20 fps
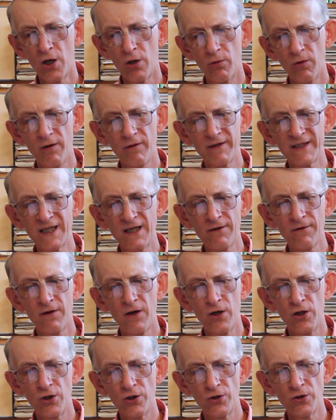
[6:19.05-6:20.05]
we will give
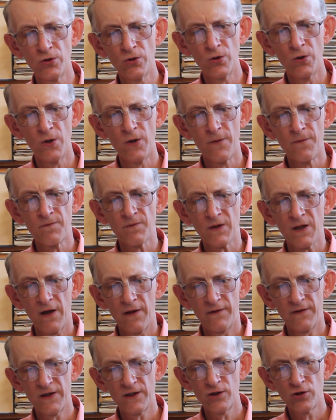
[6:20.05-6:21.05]
you
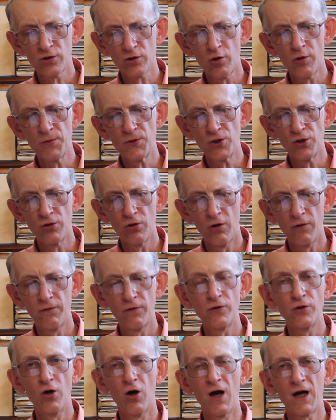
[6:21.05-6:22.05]
the description
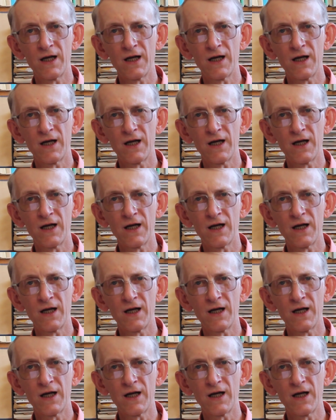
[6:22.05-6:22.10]
of your